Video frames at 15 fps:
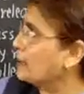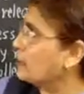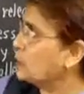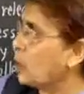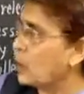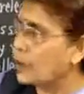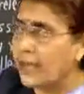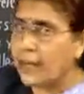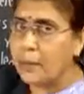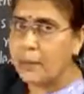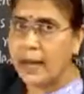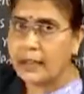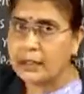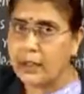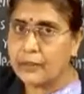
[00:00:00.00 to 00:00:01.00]
total
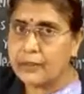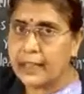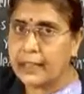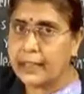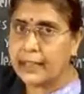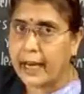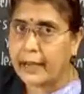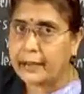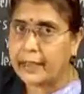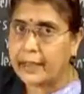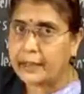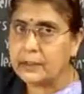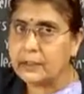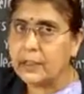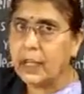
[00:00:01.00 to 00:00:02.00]
mass of the
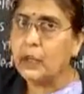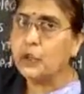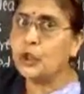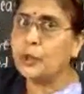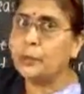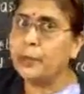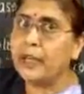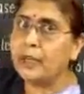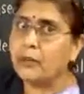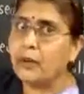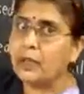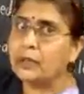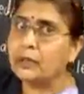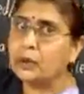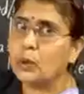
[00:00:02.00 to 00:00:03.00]
reactants should be
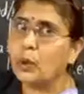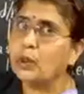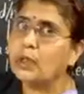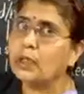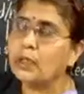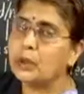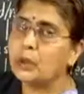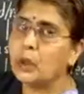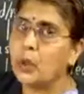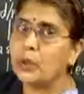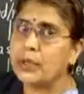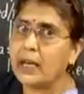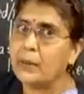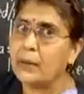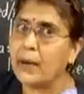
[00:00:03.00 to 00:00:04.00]
equals to the
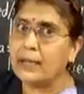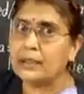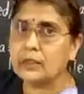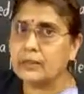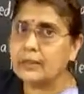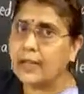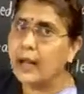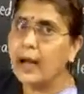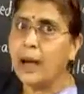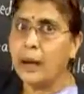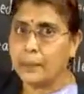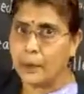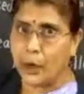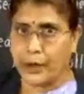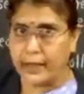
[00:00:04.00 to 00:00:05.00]
total mass of the
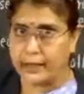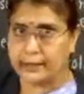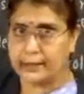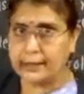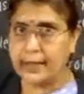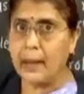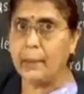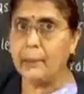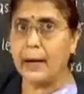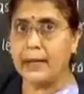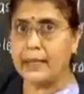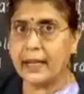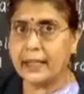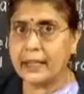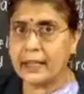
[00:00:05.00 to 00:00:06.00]
products.
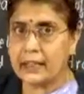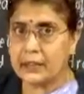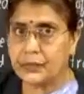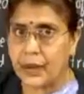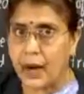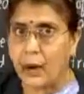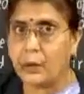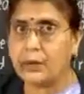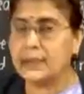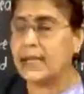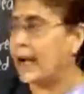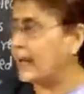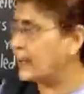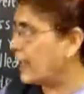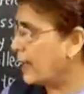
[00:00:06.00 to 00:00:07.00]
But it is found
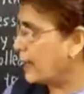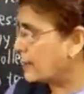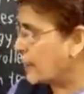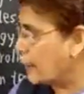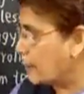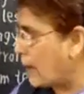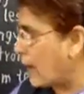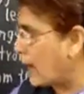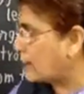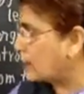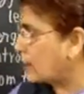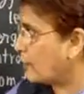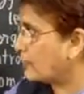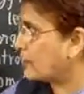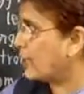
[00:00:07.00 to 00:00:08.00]
that the mass
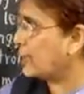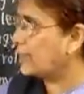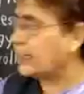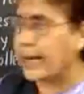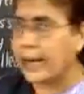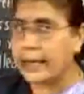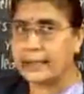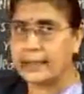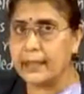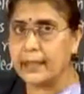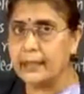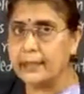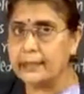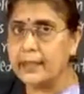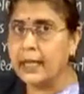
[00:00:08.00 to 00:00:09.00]
of the
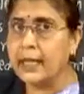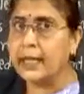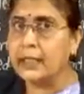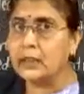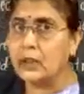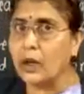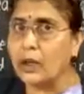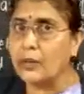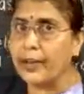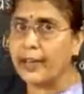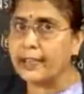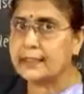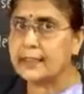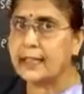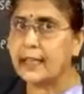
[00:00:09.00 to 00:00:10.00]
reactants is
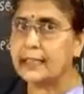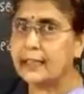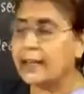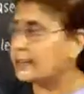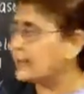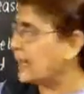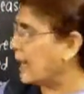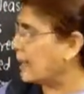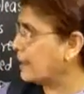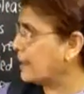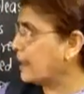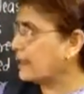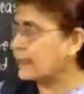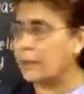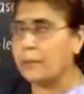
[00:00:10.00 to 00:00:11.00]
always greater
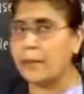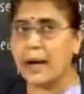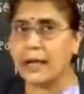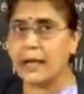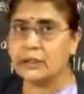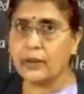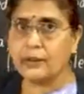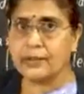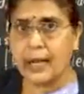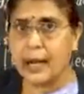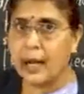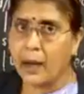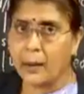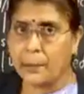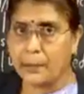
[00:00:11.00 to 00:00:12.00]
than the mass of
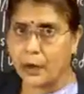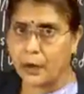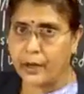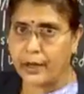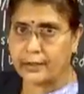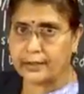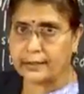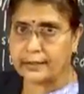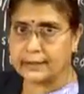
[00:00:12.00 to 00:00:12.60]
the products.